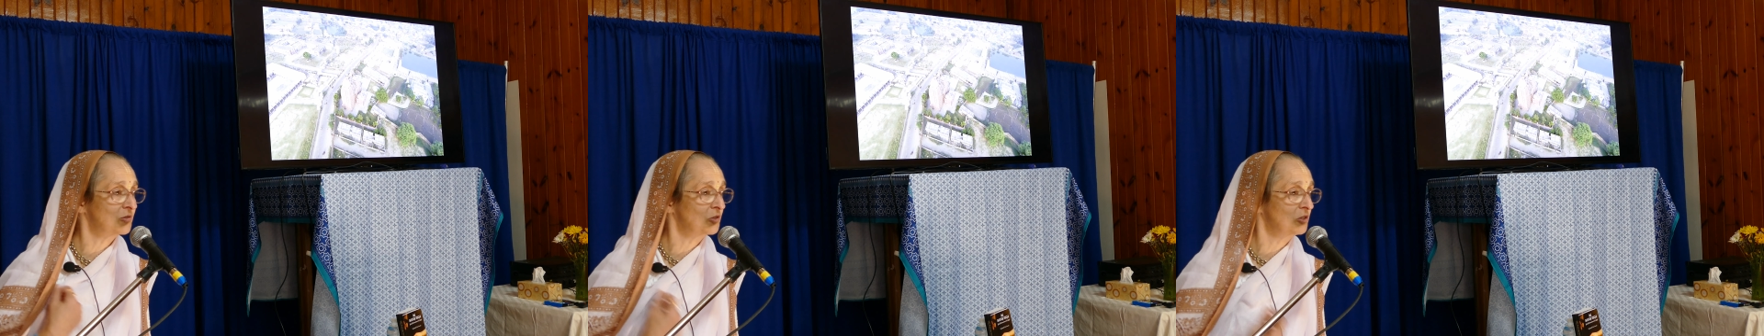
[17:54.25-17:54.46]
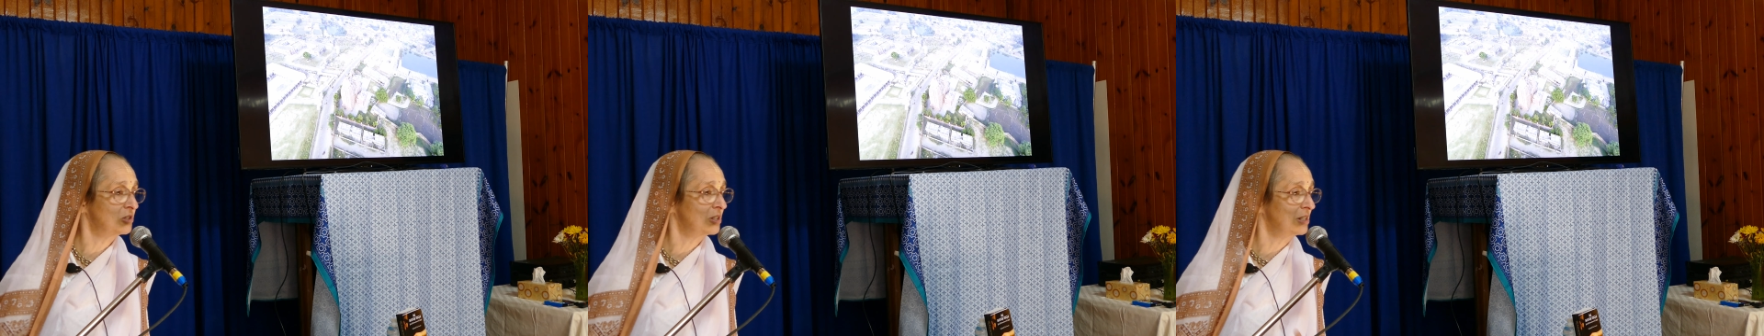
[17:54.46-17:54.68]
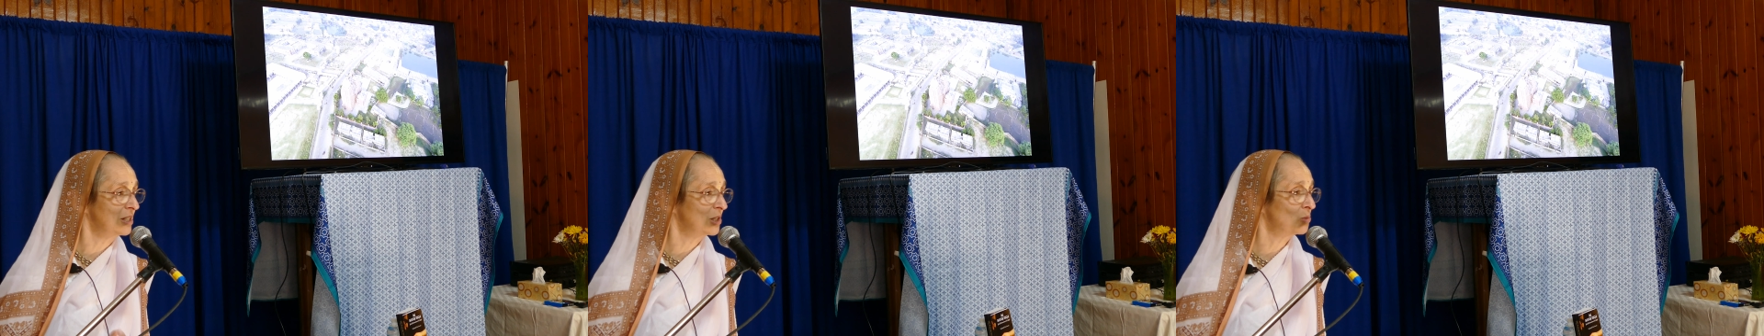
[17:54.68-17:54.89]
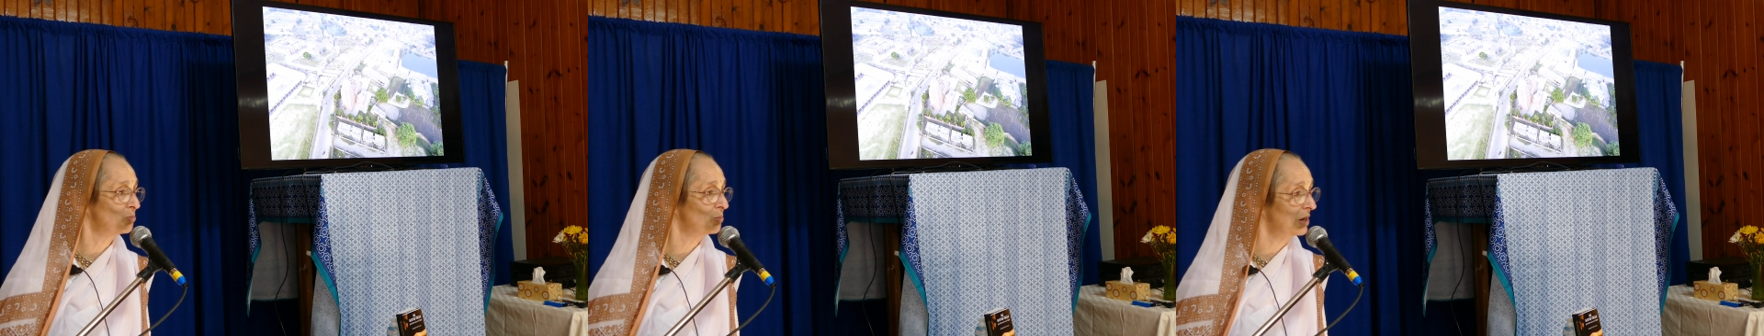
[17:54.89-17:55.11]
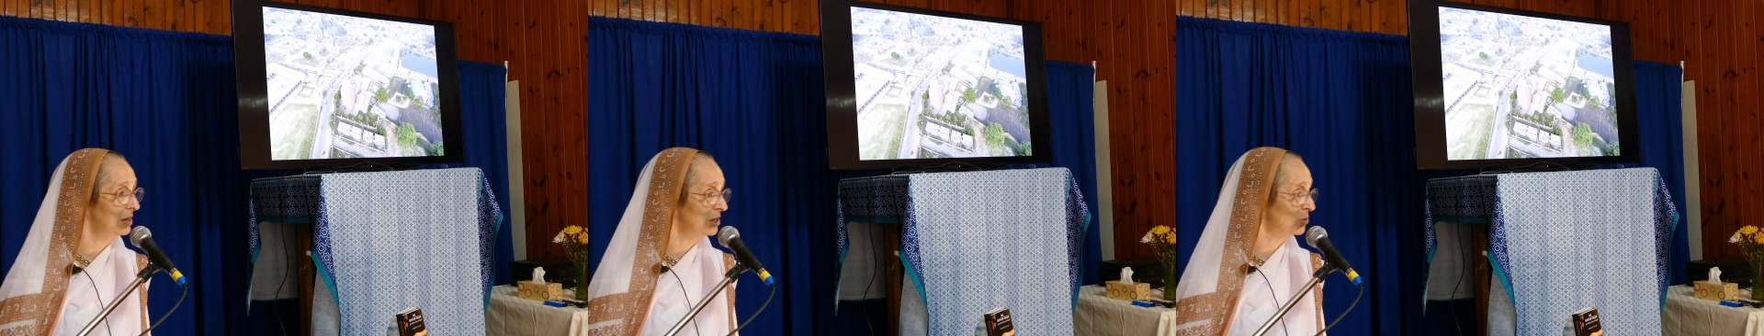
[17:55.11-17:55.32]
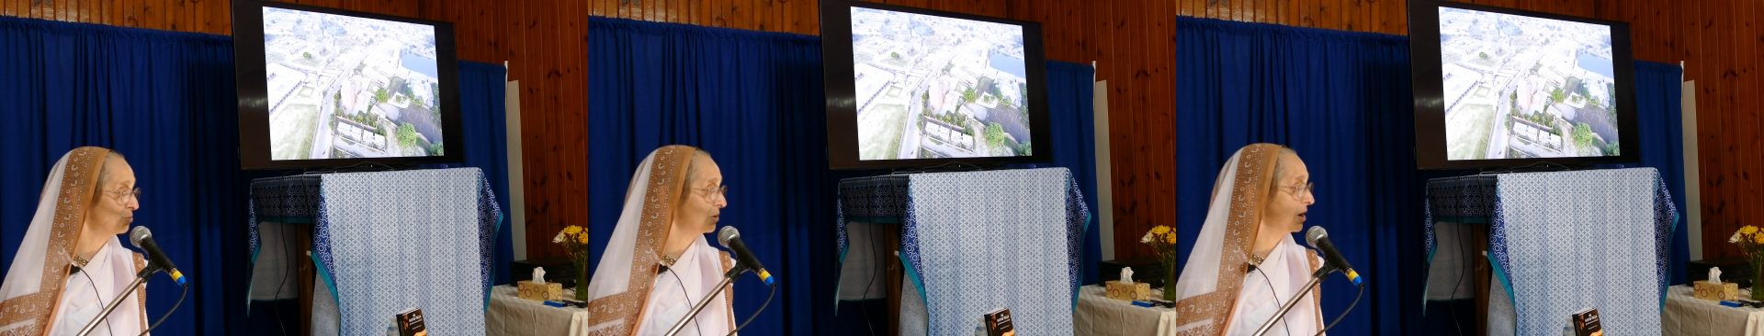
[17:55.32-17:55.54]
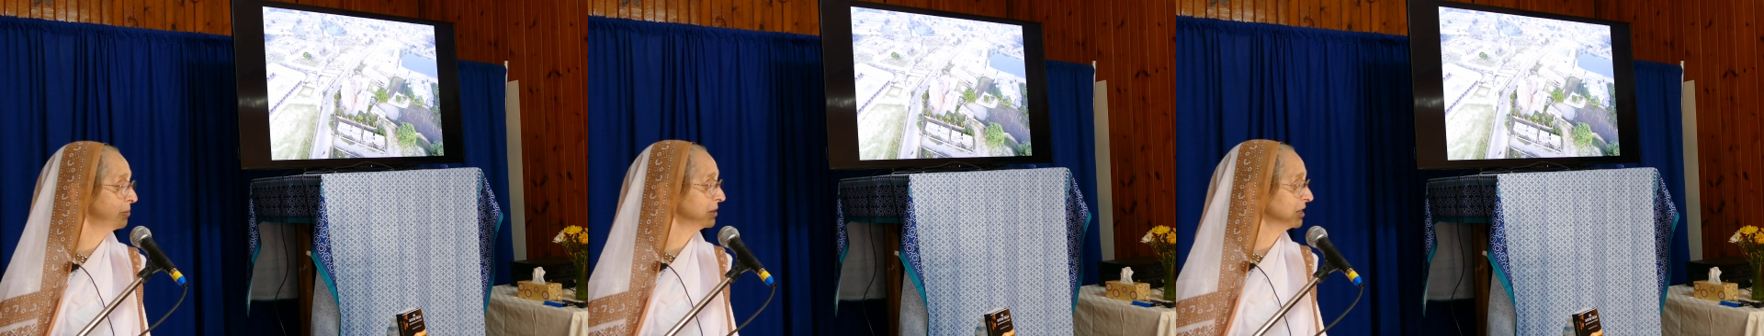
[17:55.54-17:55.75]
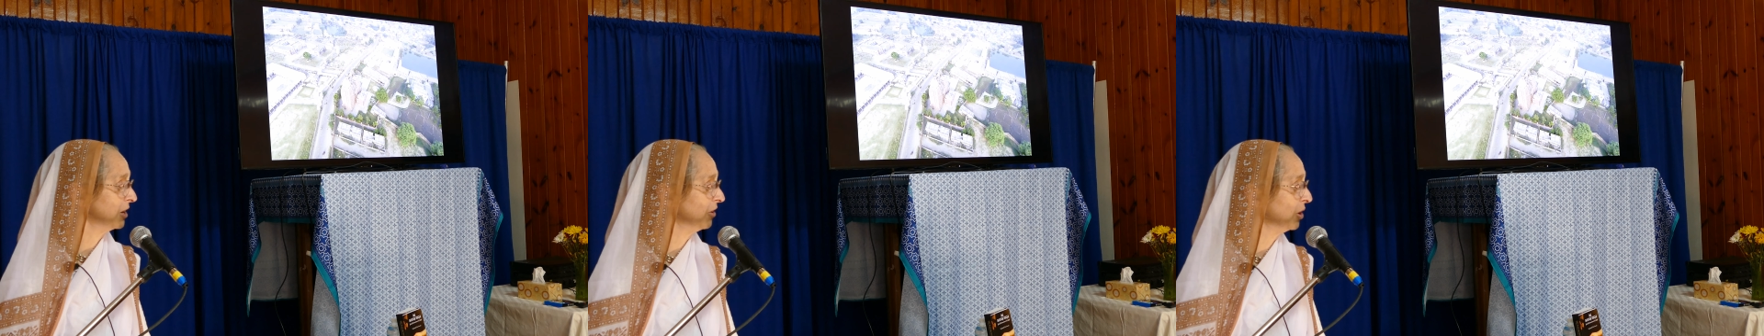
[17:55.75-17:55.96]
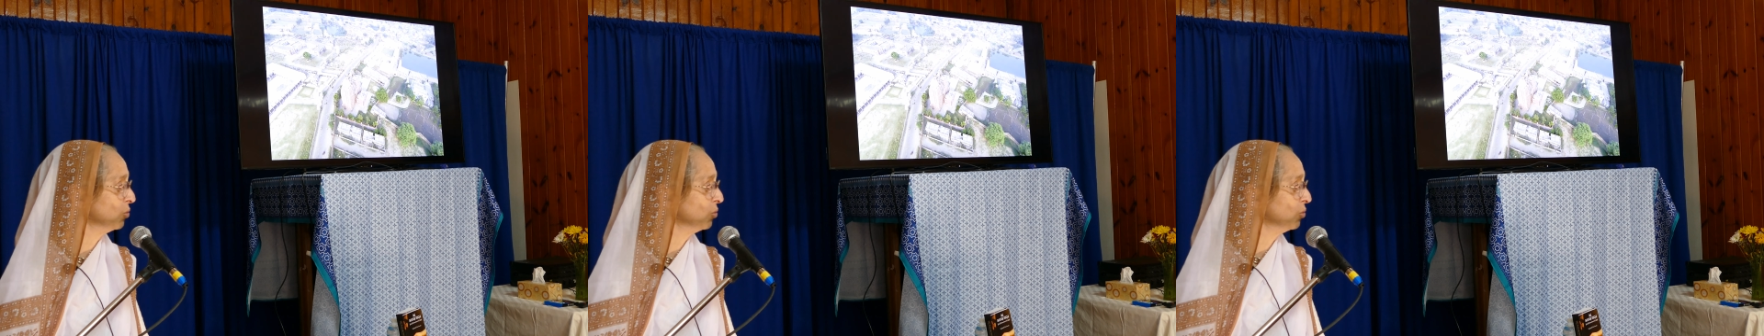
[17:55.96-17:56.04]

verse in his, in his commentary.